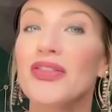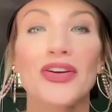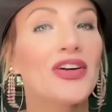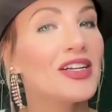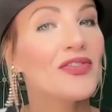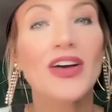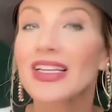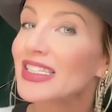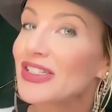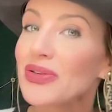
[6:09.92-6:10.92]
they're going to
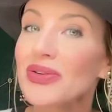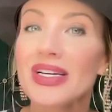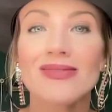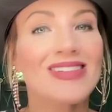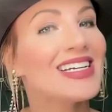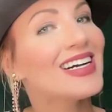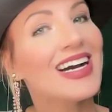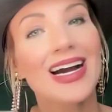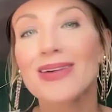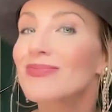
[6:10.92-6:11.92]
finally do it. Like,
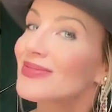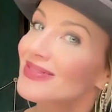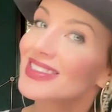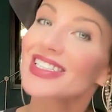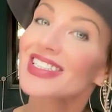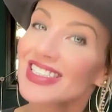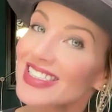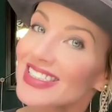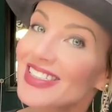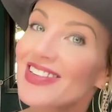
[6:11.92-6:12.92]
they're
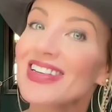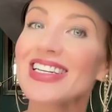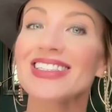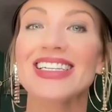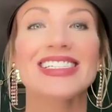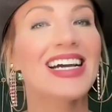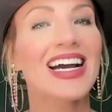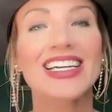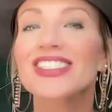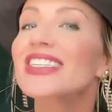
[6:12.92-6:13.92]
going to do it. Like,
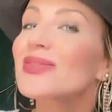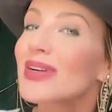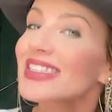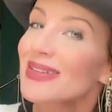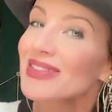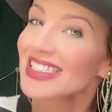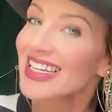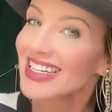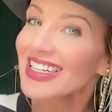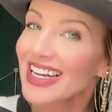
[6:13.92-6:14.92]
I just want them to
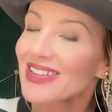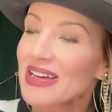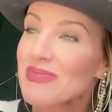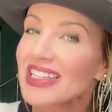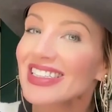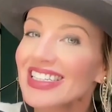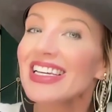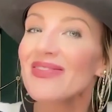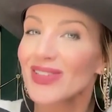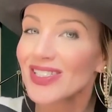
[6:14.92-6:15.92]
take
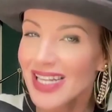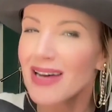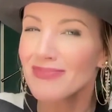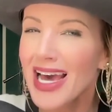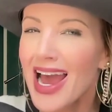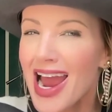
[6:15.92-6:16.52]
accountability for something.